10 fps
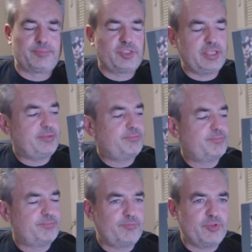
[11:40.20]
see
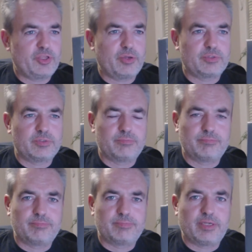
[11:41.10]
videos
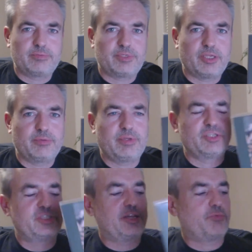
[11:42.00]
and to
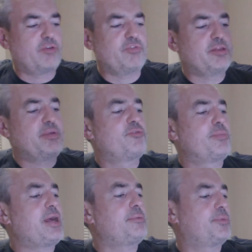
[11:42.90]
understand what I really mean from
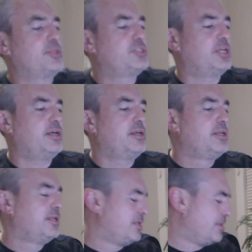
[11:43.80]
that, but
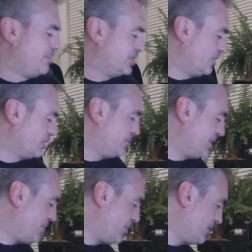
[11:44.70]
it means a lot to me,
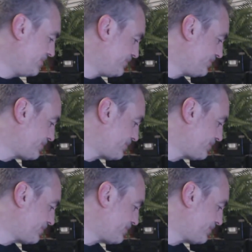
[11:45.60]
that one.